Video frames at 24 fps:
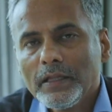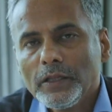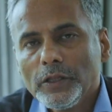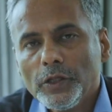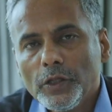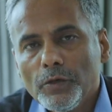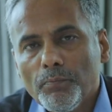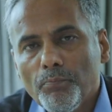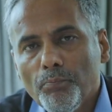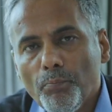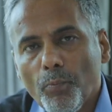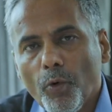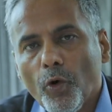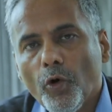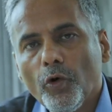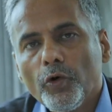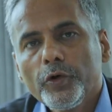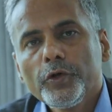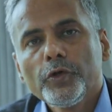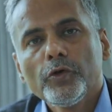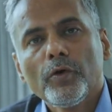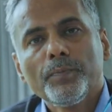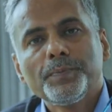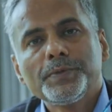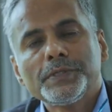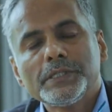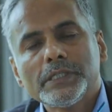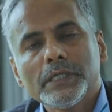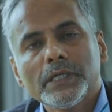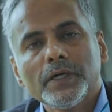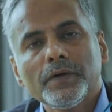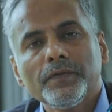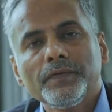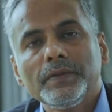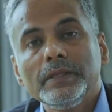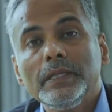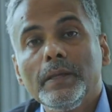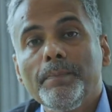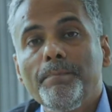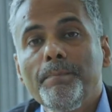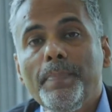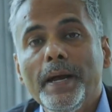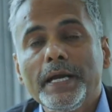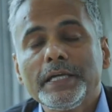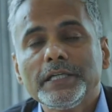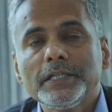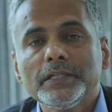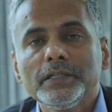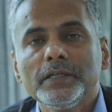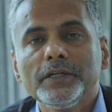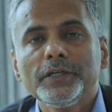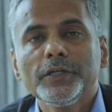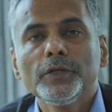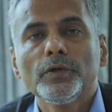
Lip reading: the more you observe, the better